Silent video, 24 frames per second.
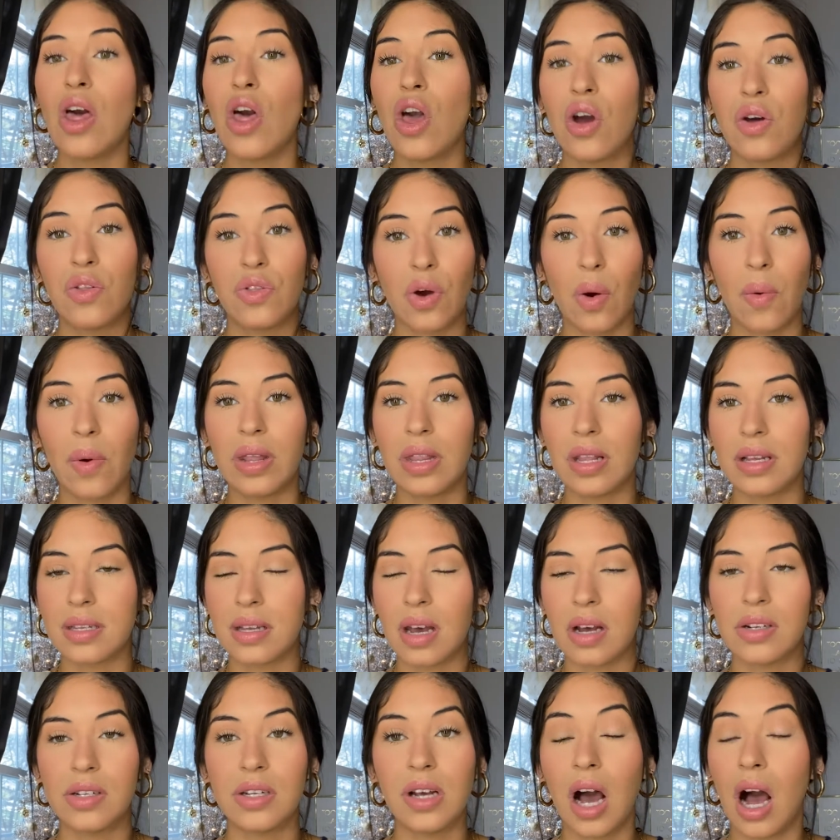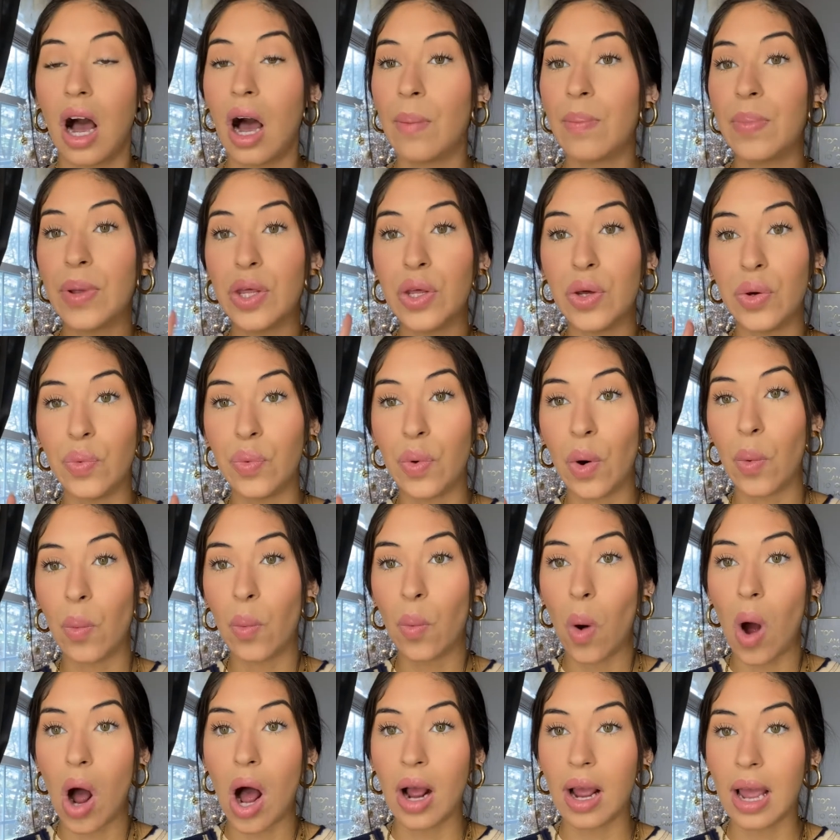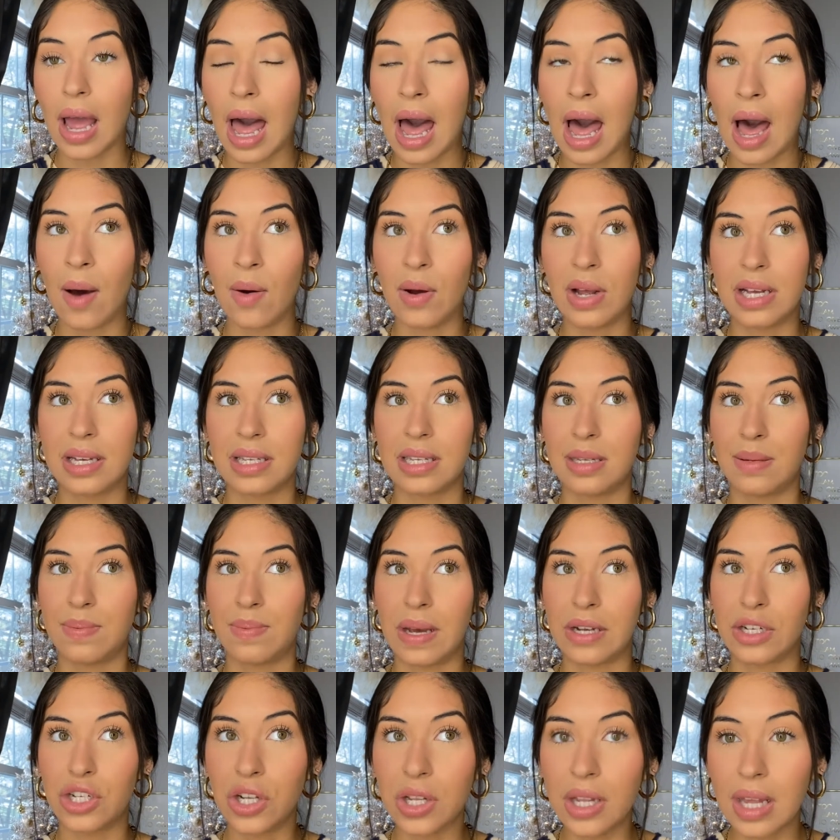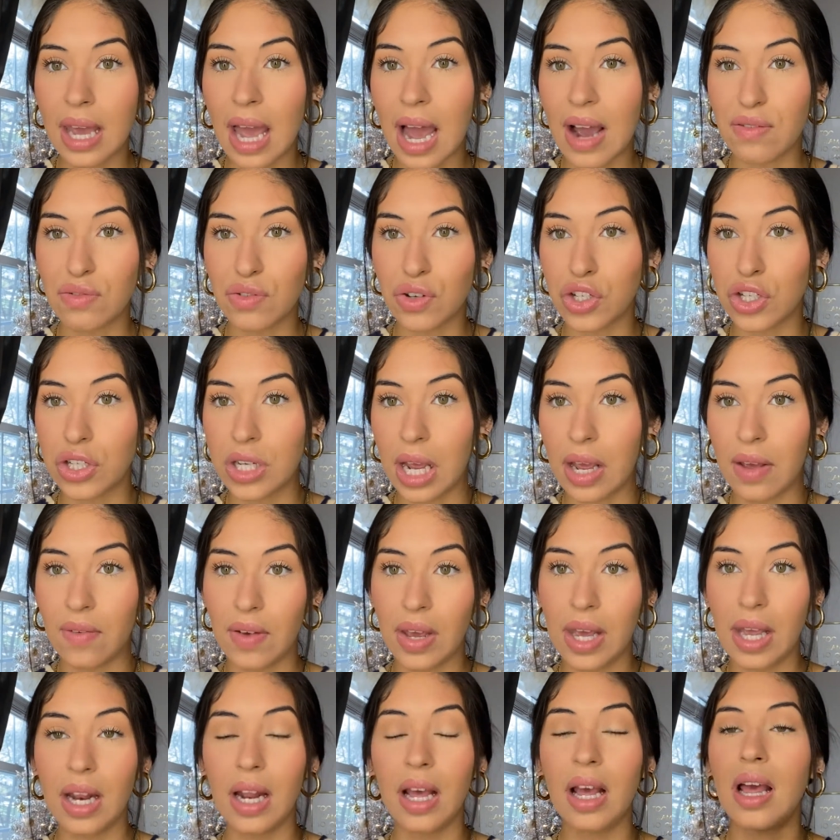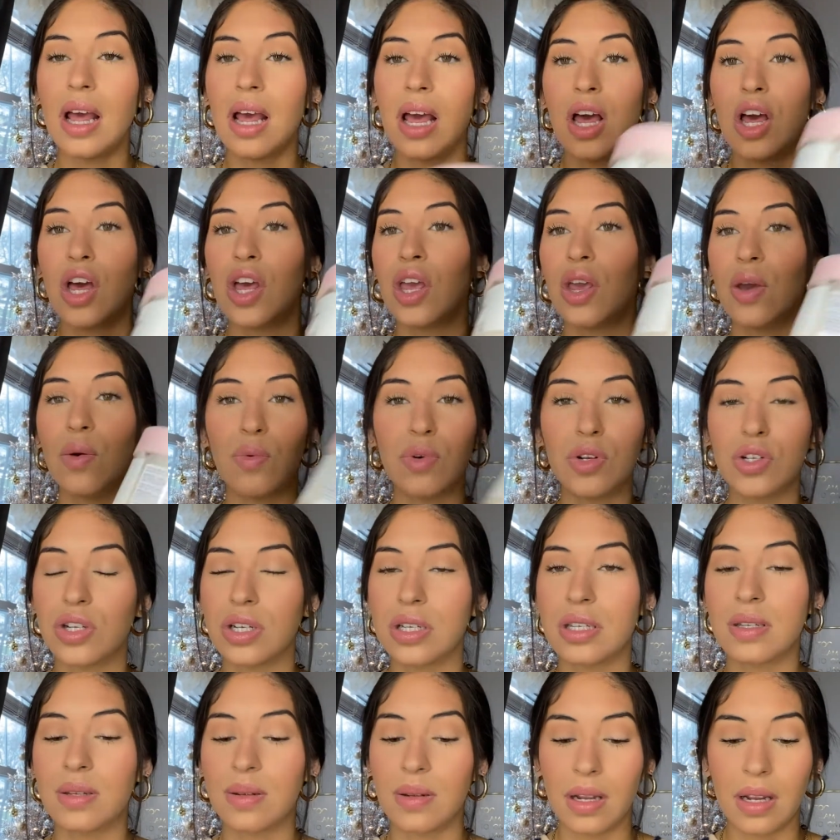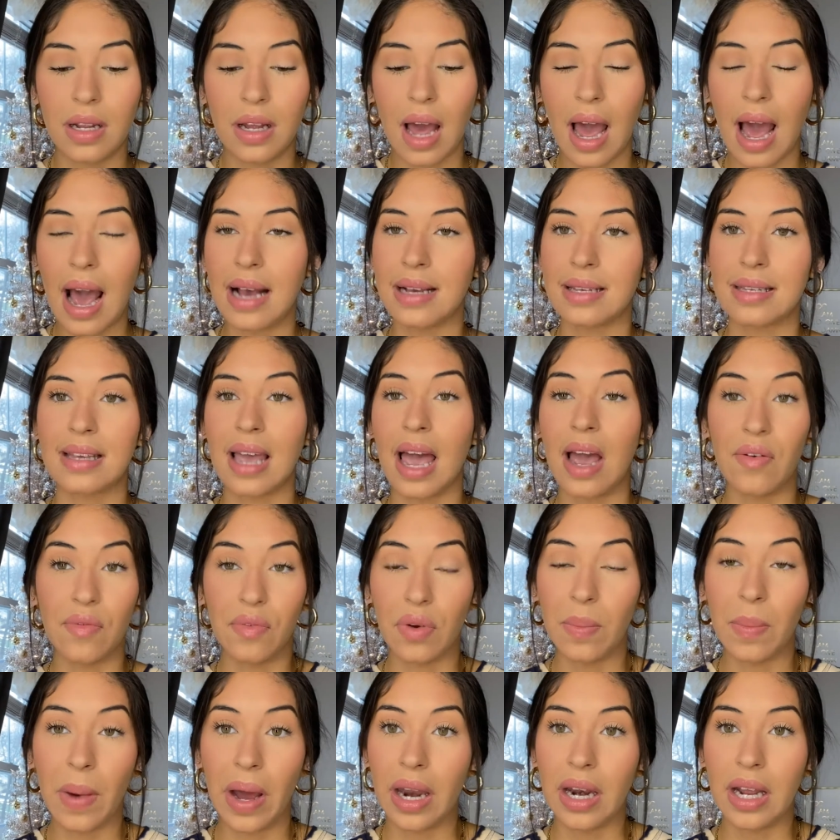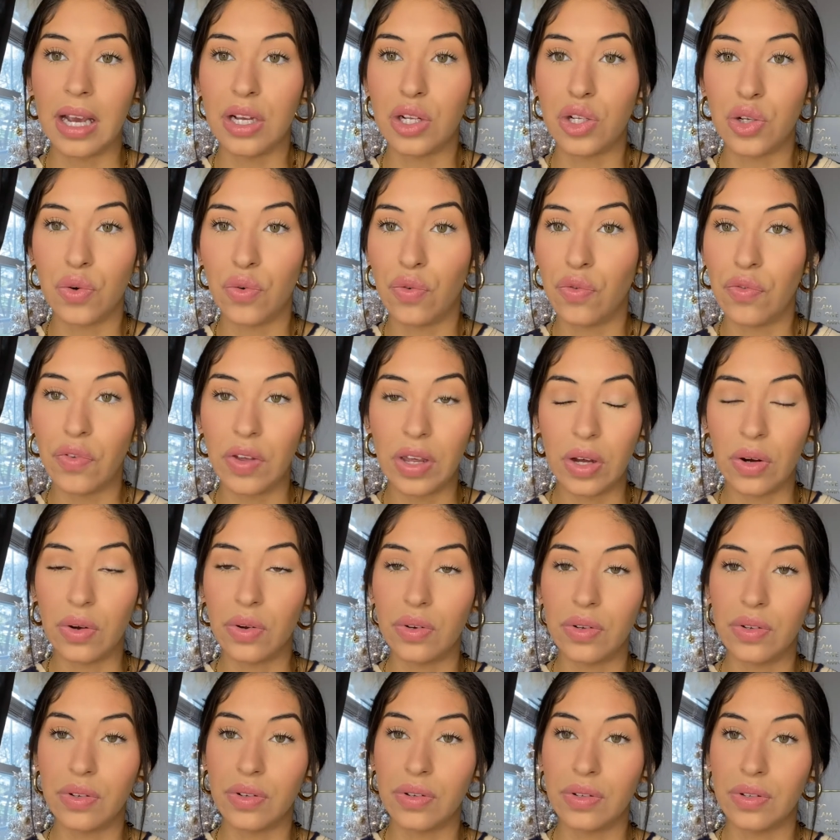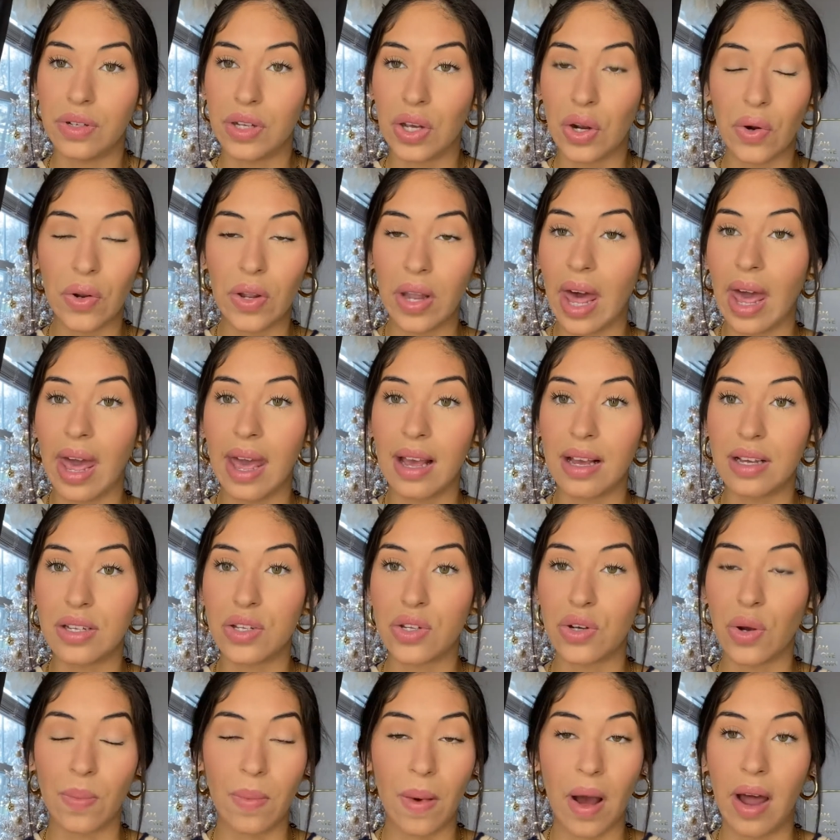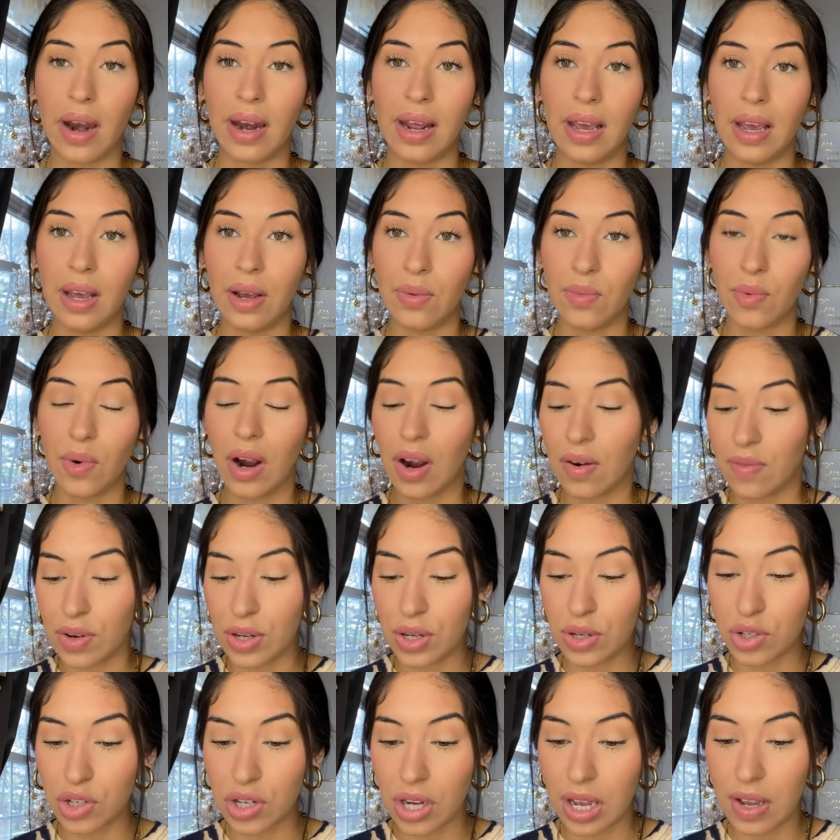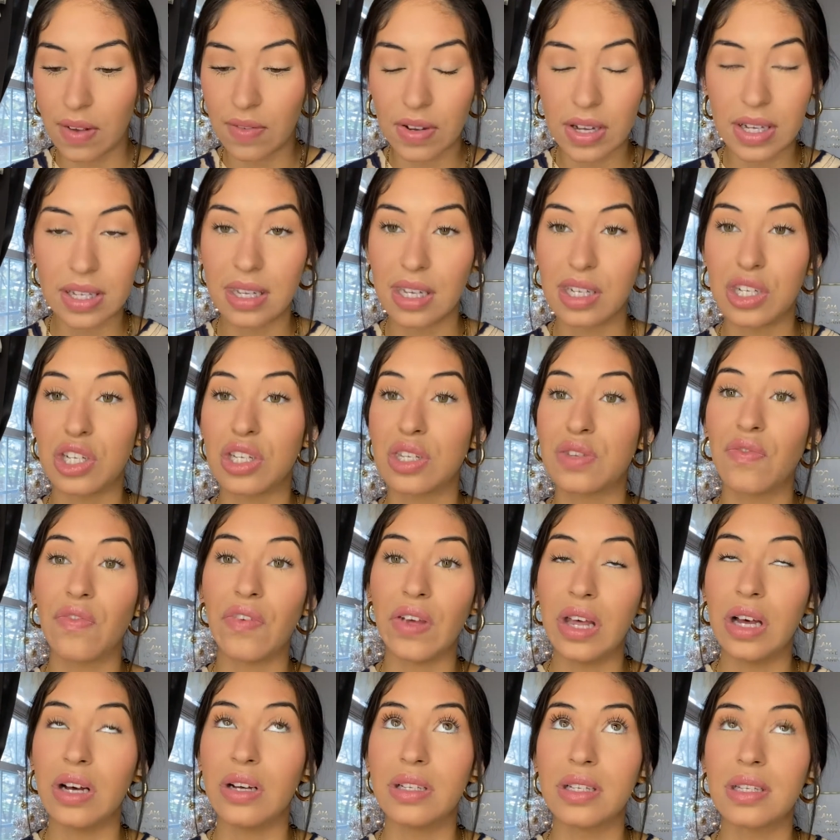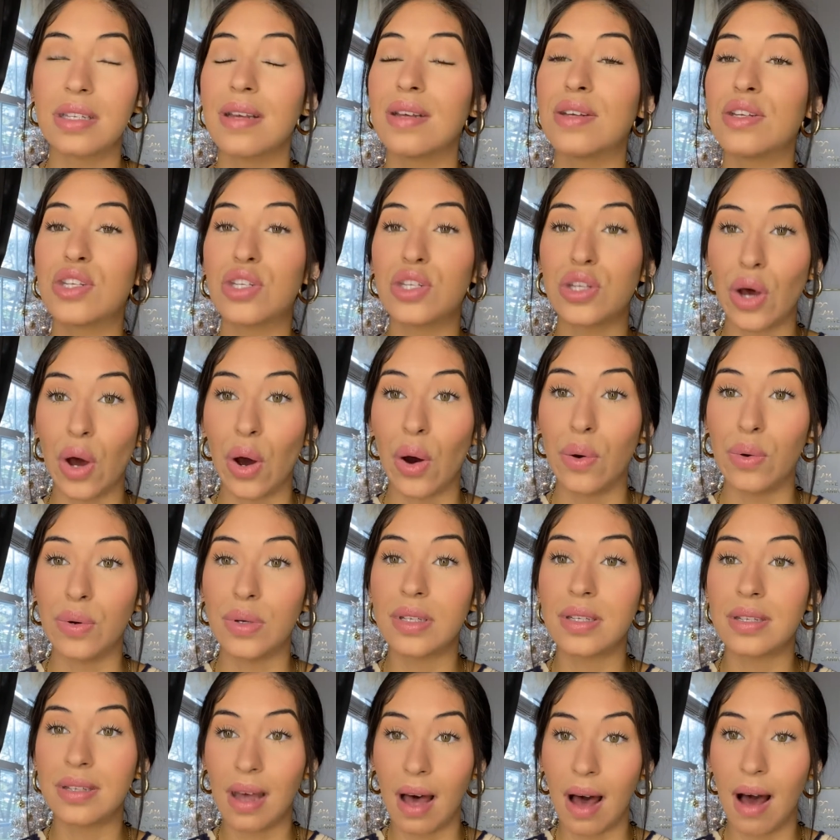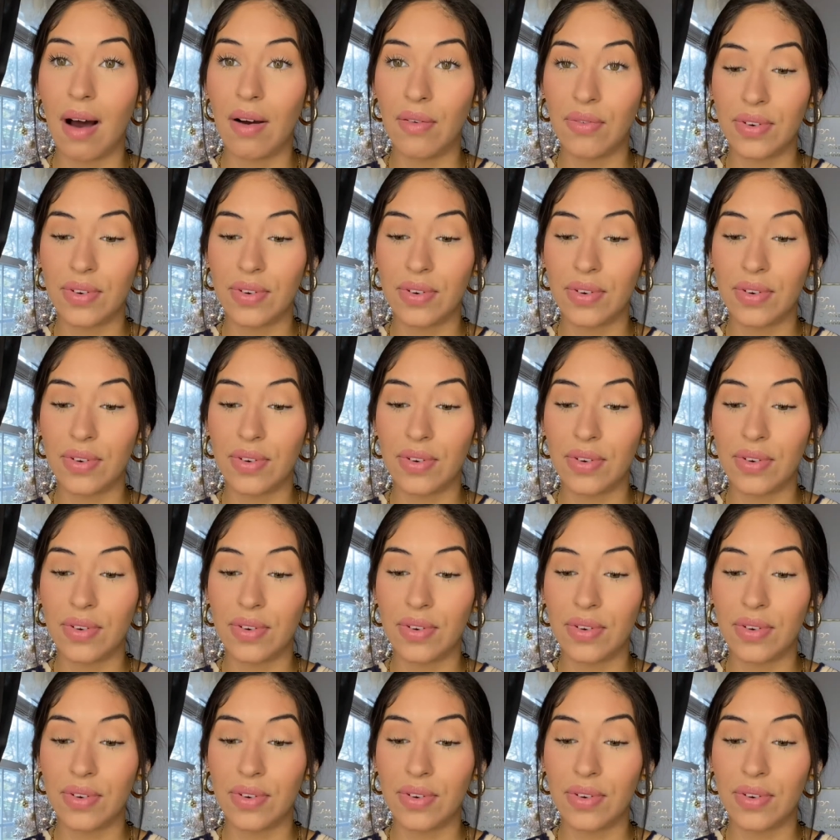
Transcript: Throwing this on top, you will walk out, especially after shaving, you will just ask everybody to feel your legs, your body, wherever you shave, because it just feels so soft.